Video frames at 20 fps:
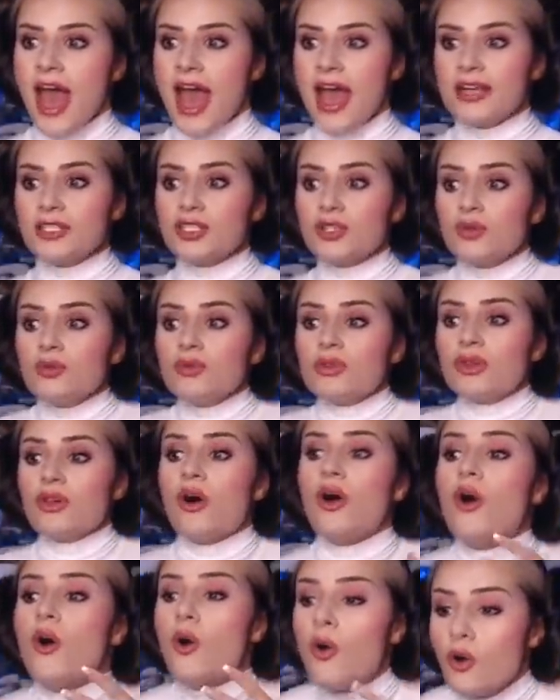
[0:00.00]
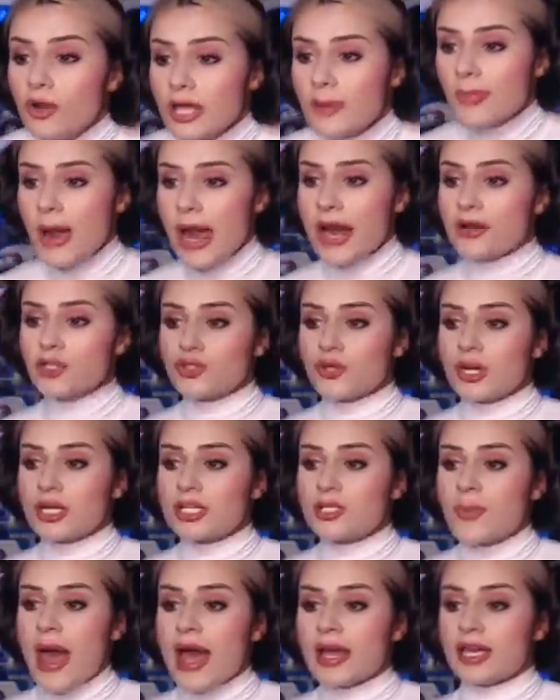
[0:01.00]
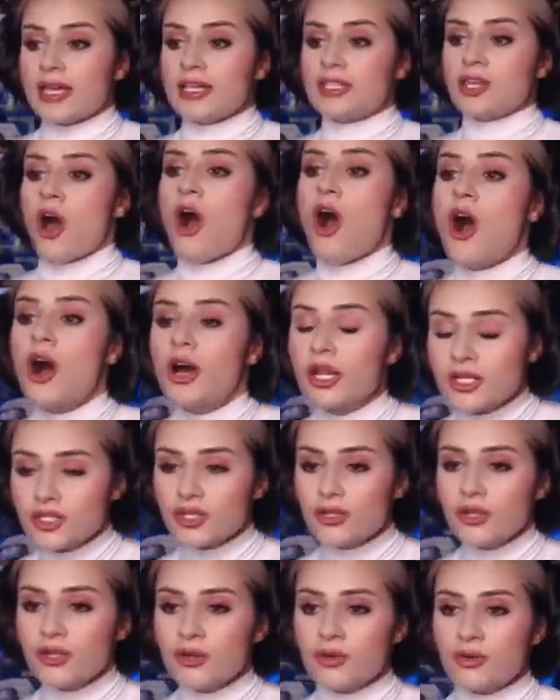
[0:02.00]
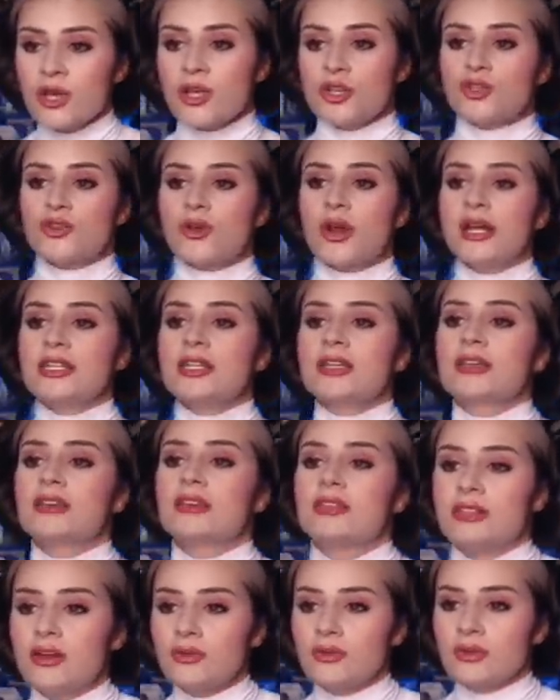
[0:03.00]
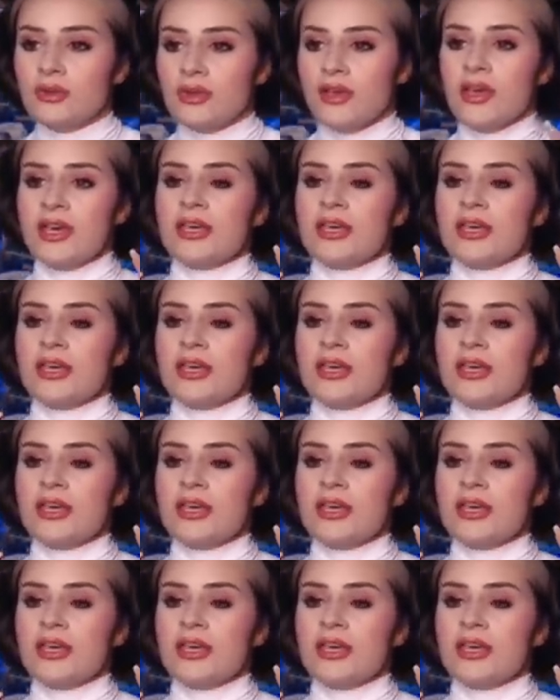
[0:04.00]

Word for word: And so whole Empire Strikes Back is Han Solo trying to, you know,